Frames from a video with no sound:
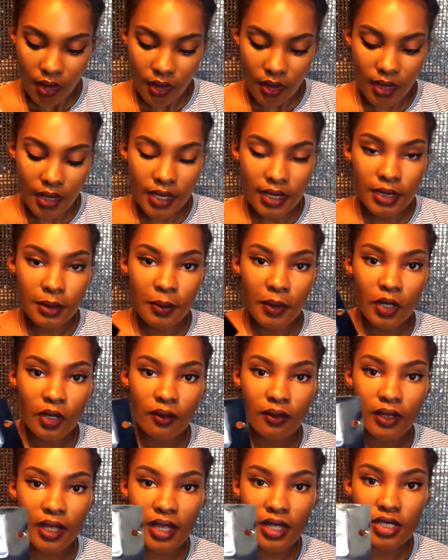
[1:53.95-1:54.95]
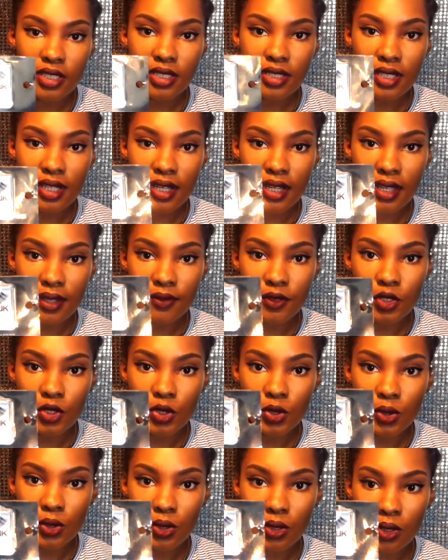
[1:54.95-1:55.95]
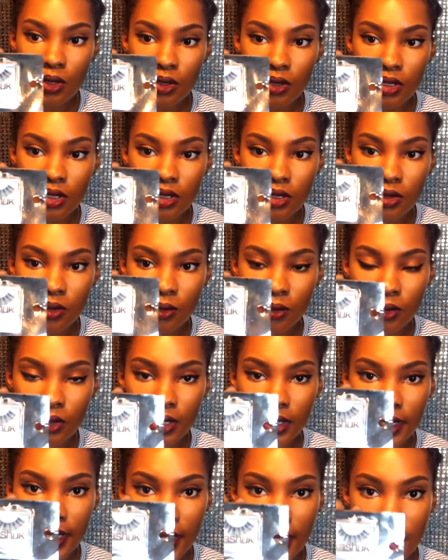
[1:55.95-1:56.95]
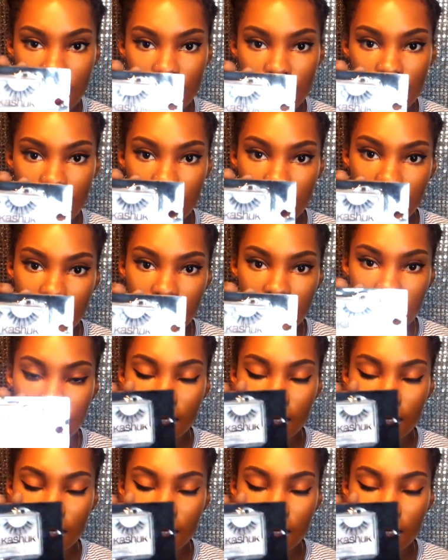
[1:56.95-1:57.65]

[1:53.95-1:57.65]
The next pair of lashes that I have to show you are these Sonia Kashuk.